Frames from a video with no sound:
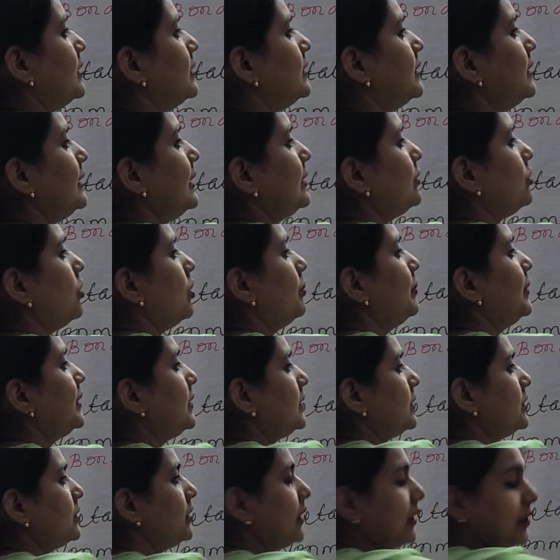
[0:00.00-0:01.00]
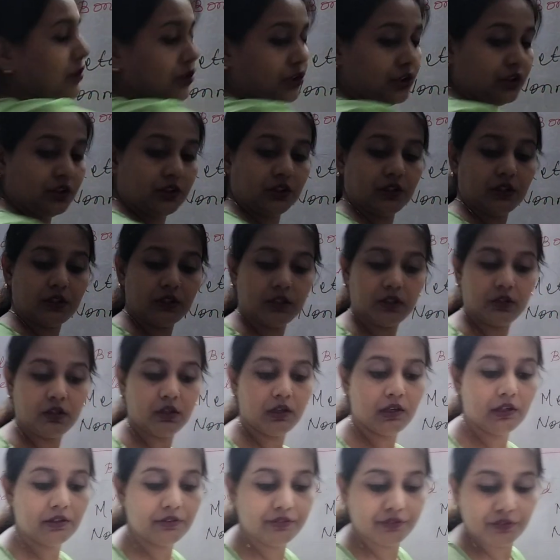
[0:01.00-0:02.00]
is the atomic structure
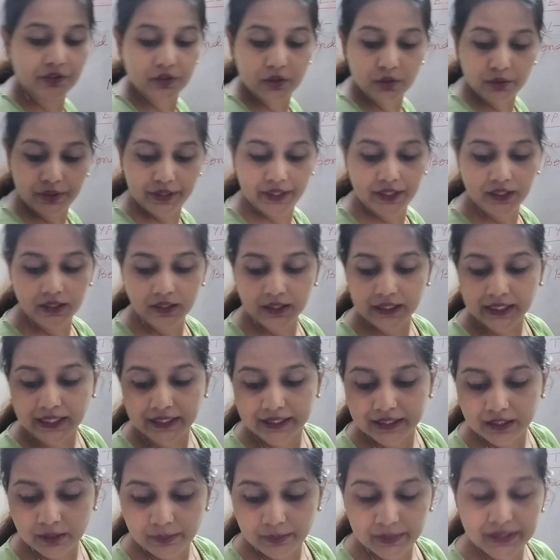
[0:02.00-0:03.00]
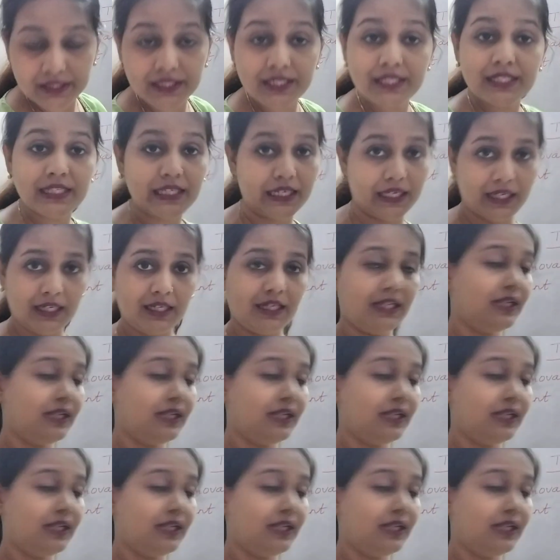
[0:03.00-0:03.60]
of chlorine? Can anybody say?